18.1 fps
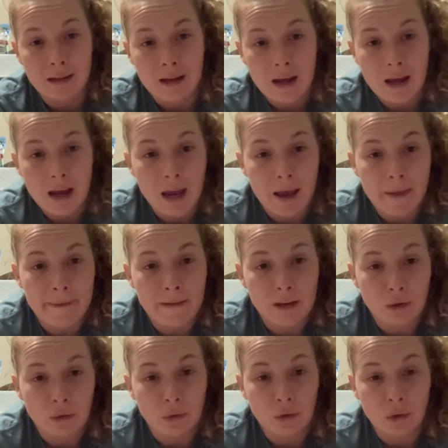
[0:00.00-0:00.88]
and then
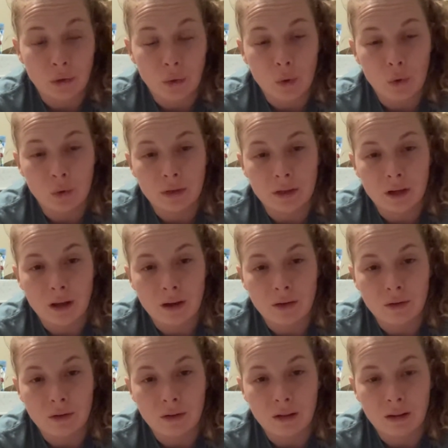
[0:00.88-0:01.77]
you can hold it
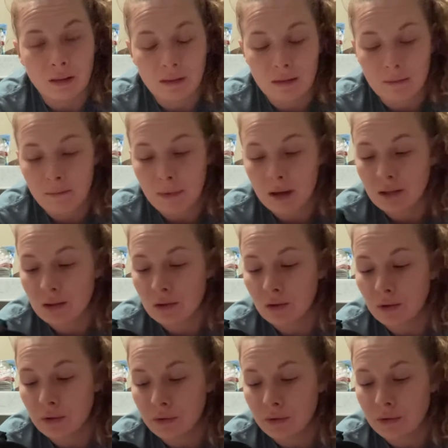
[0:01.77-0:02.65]
underneath the
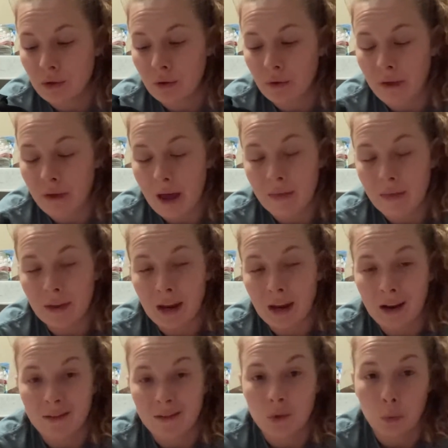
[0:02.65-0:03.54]
muzzle so that they
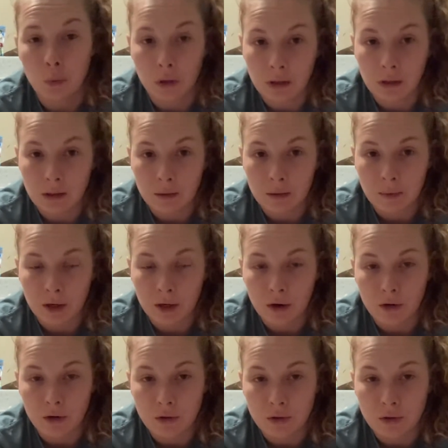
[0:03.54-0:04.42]
have to work a little bit
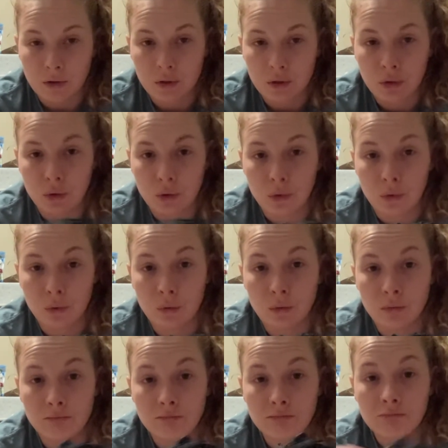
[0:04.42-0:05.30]
harder to
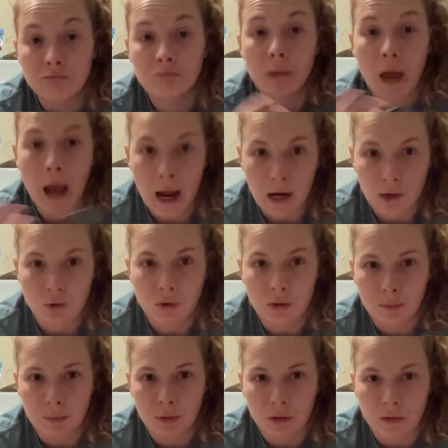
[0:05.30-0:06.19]
actually
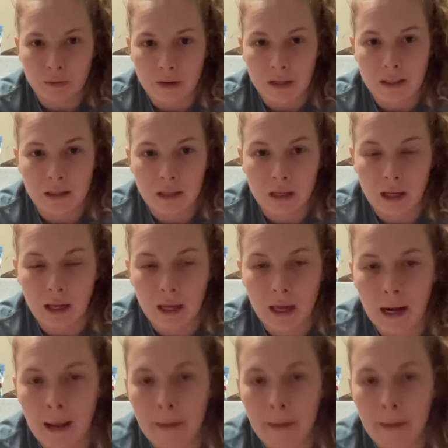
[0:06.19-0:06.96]
put their face in and get it.